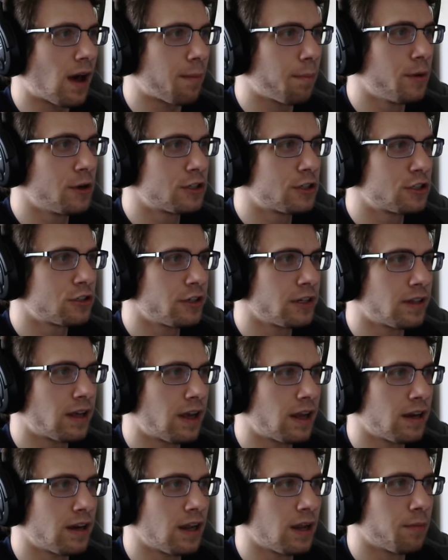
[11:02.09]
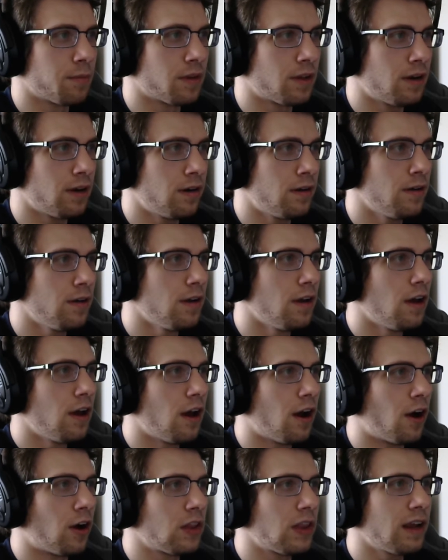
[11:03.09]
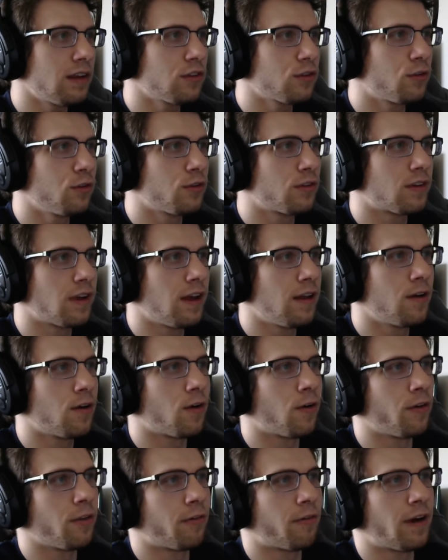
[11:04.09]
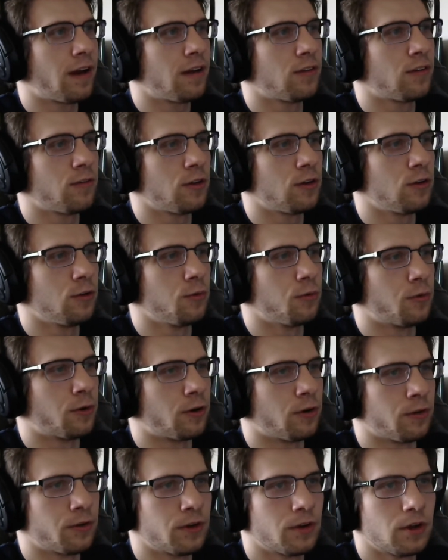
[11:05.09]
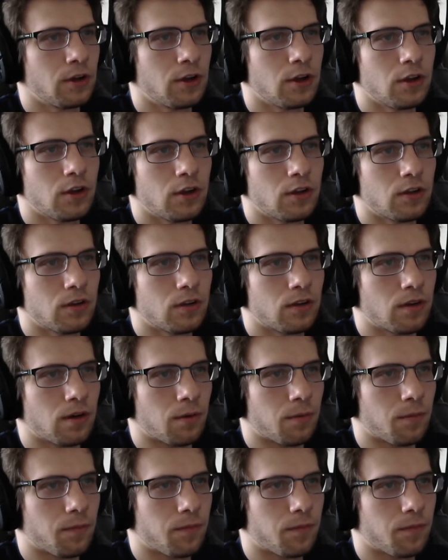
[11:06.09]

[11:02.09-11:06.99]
butchering that name there. Our Last Crusade or the Rise of the New World. So,